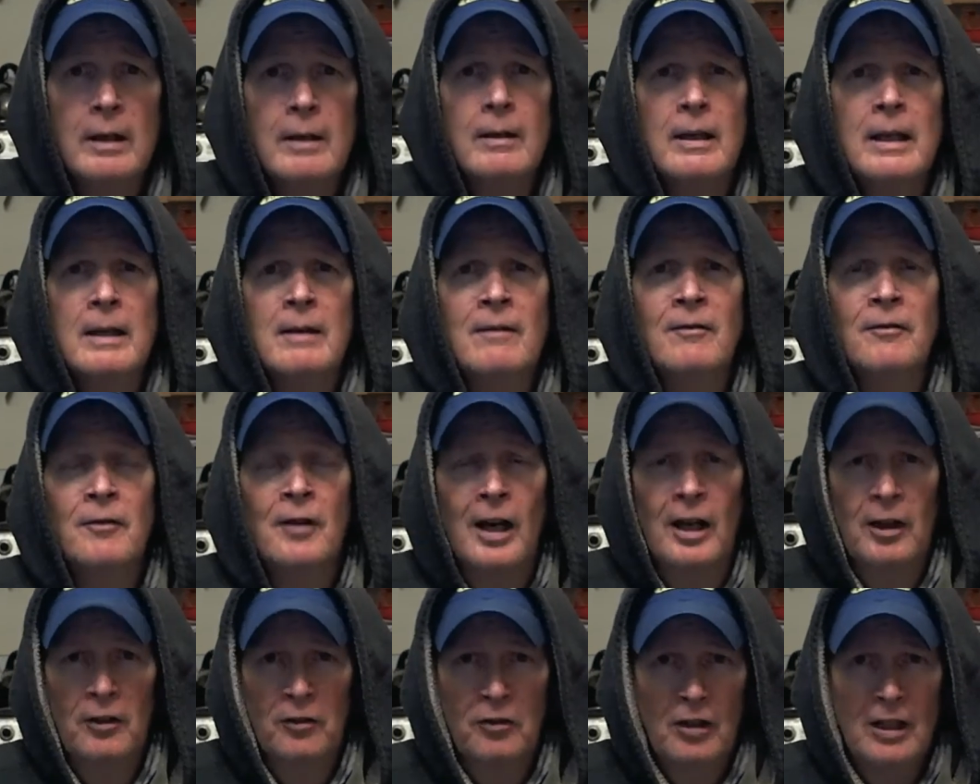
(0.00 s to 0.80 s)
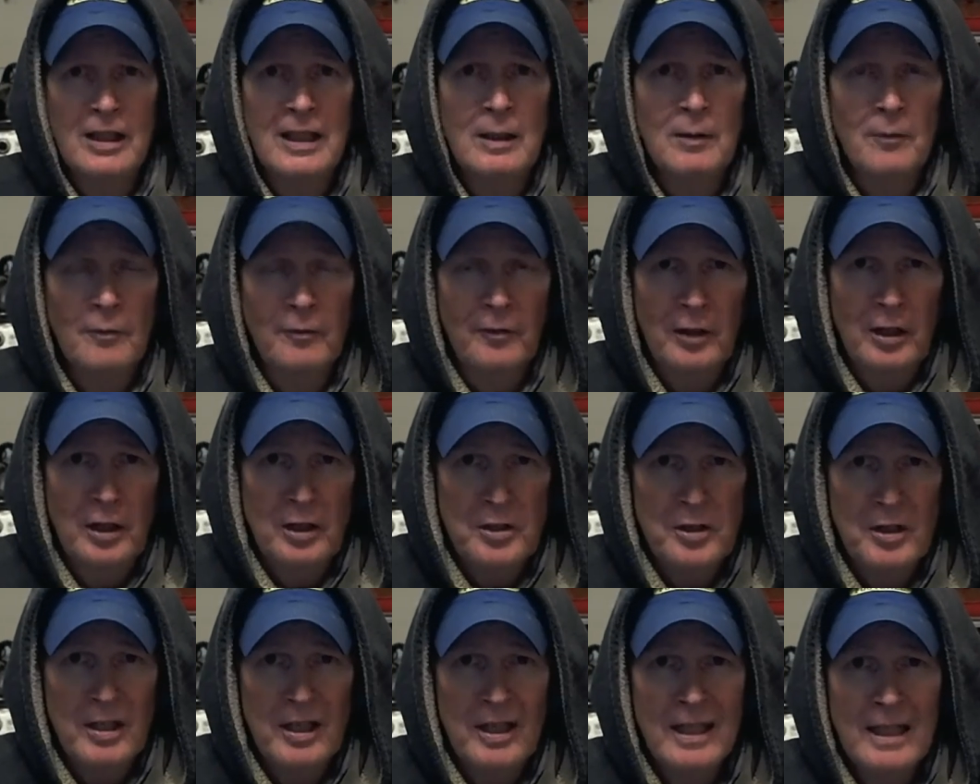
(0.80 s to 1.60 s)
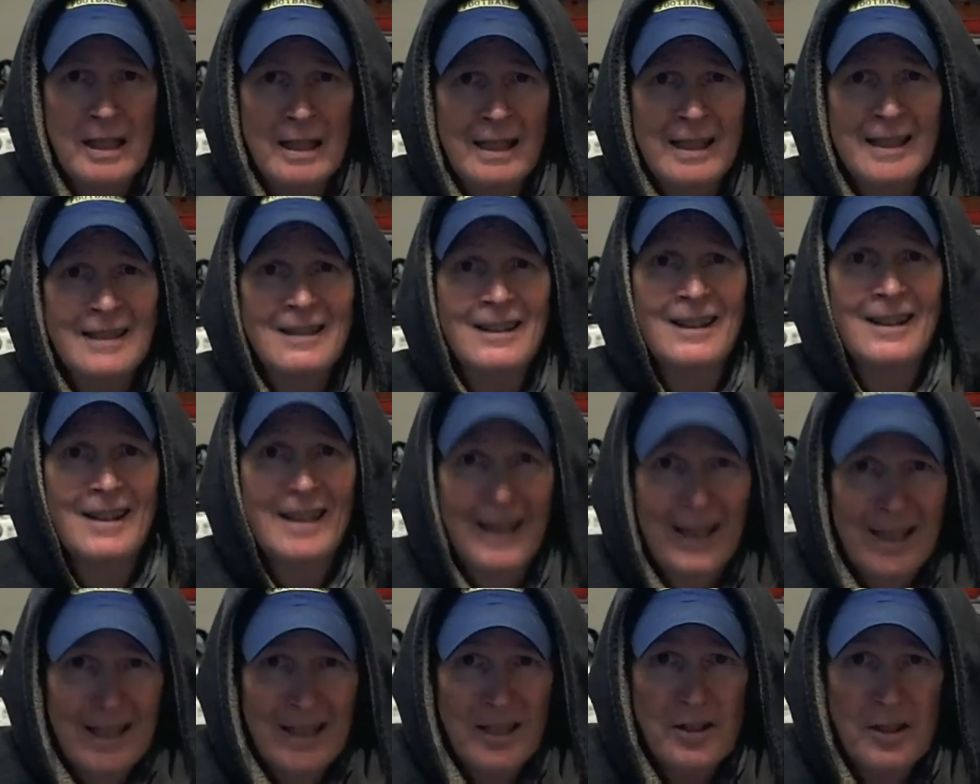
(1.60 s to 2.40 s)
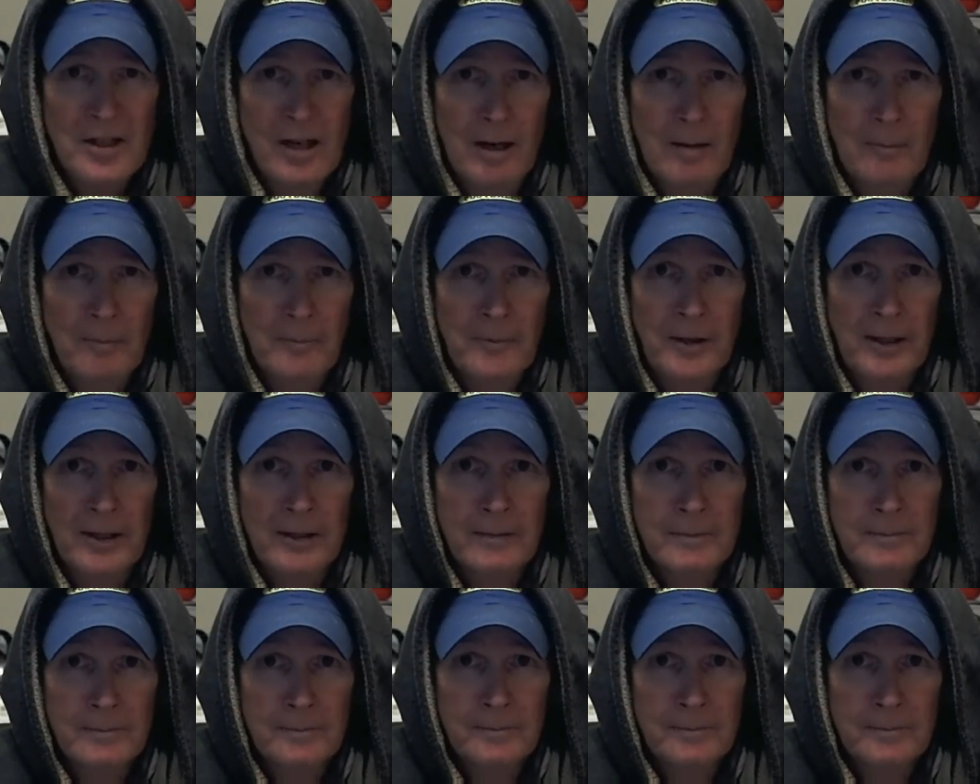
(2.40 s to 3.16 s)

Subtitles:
investing in fishing to catch something.